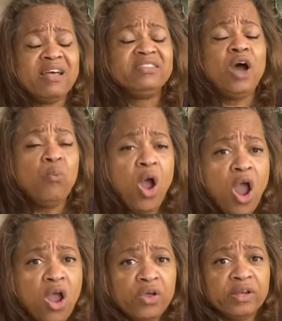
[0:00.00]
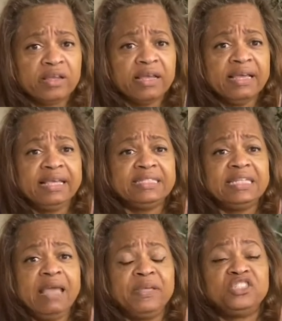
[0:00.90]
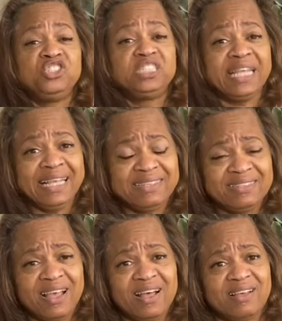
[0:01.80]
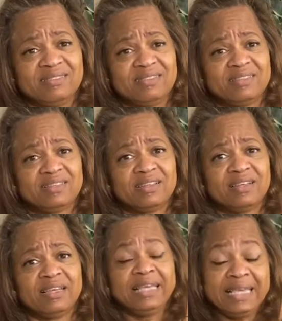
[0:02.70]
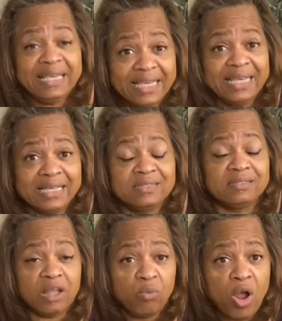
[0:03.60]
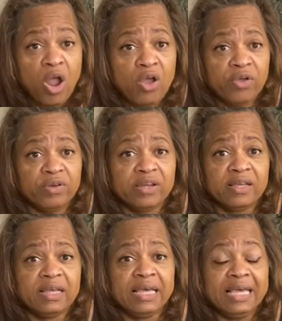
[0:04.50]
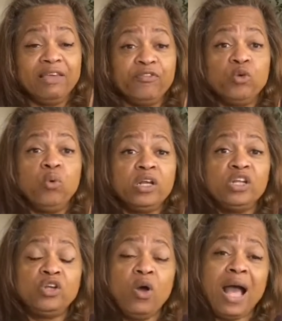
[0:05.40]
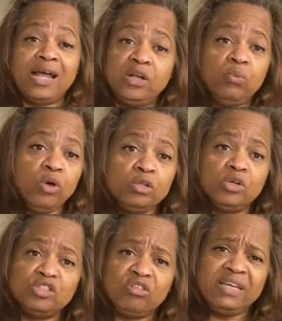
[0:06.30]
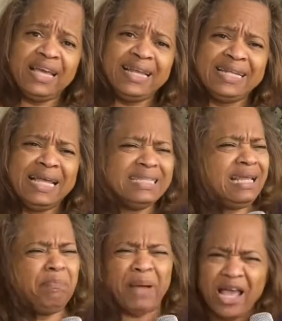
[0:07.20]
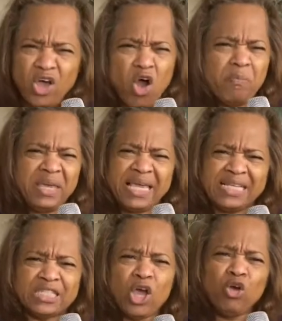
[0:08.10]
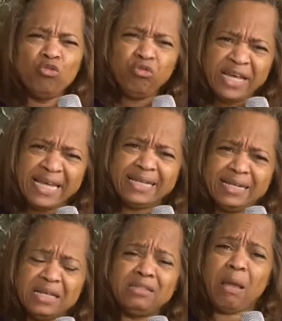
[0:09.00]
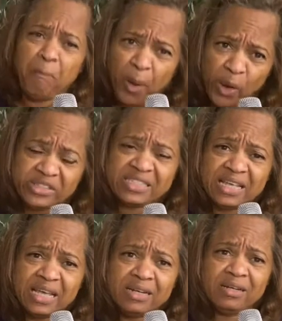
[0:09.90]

the word. His name is Jesus. He is the word how the world was created, then by all means, read the person